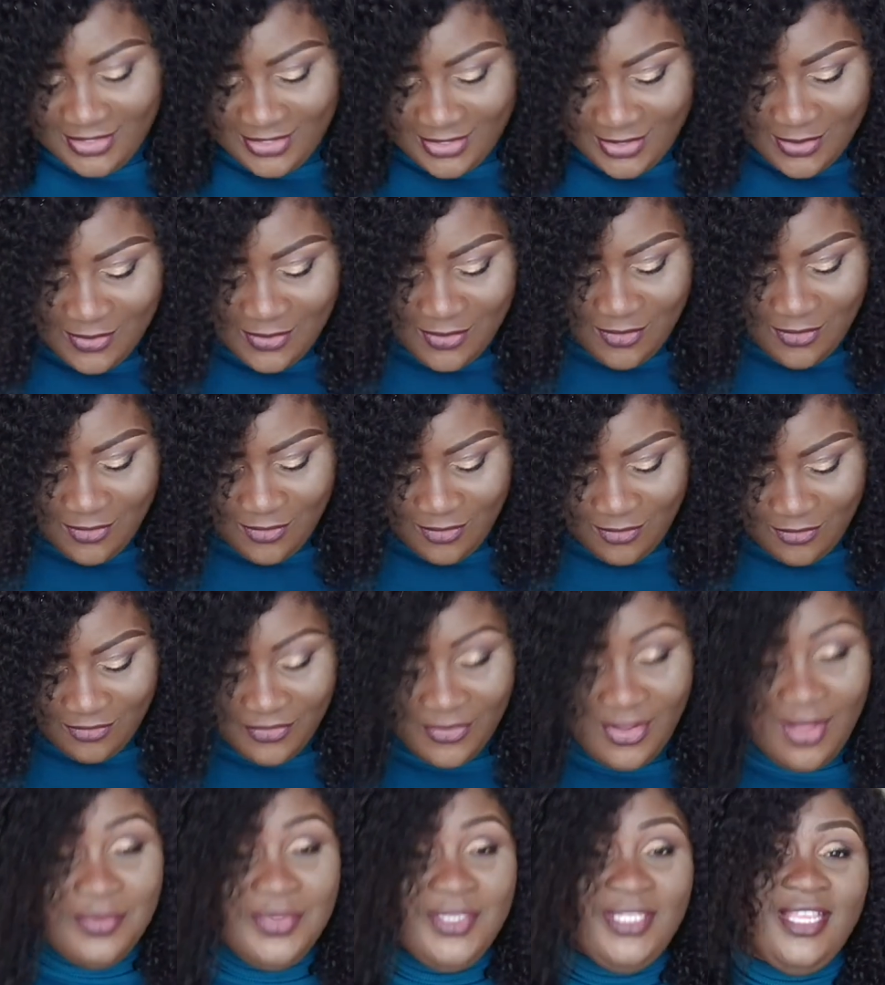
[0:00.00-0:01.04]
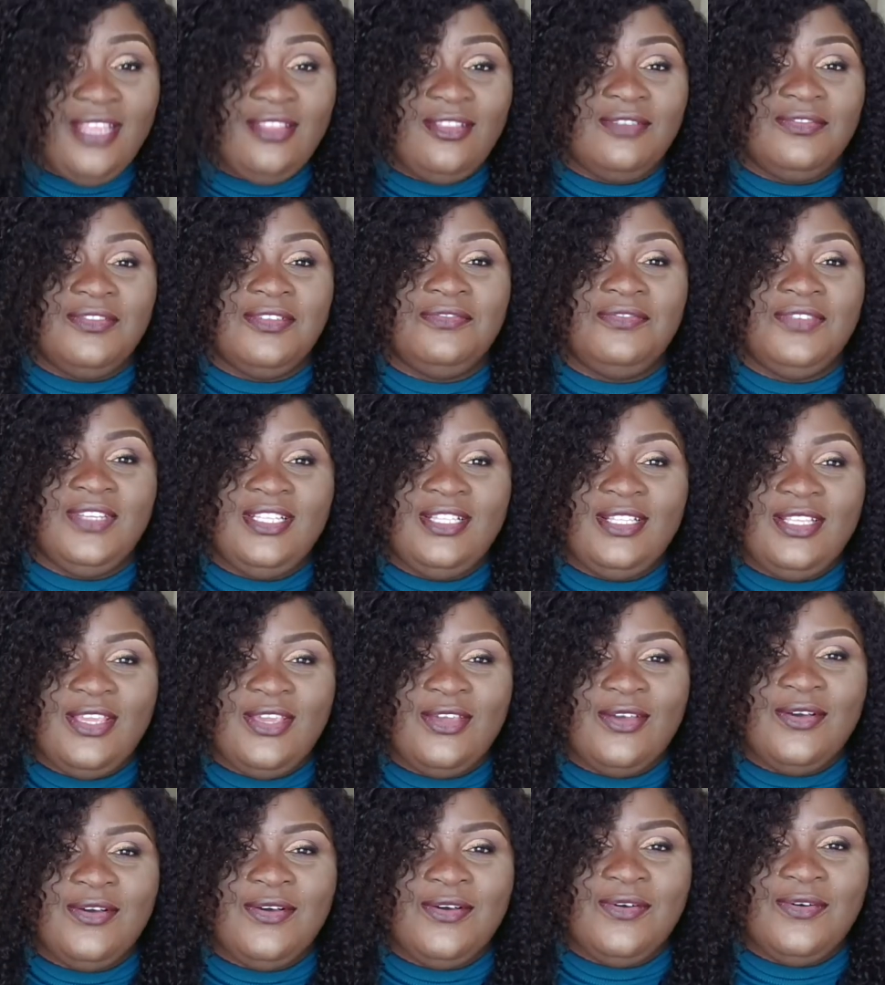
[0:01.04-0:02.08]
So we've come to the end of the
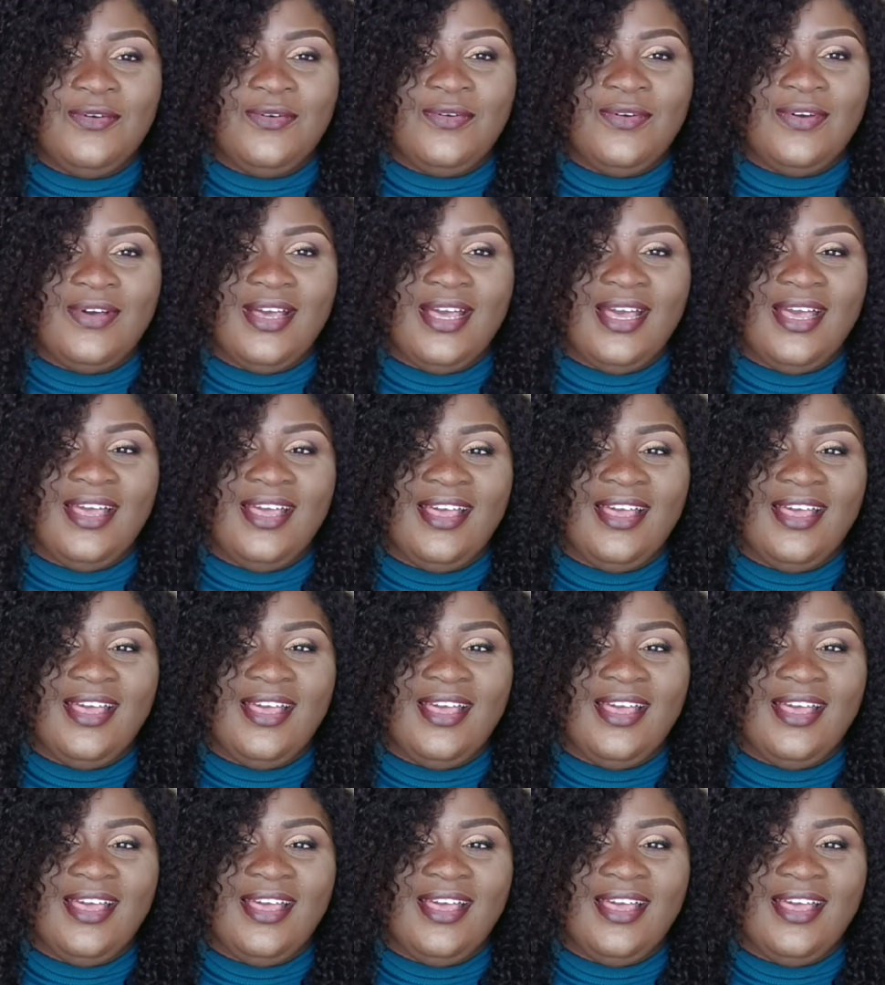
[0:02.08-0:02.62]
video.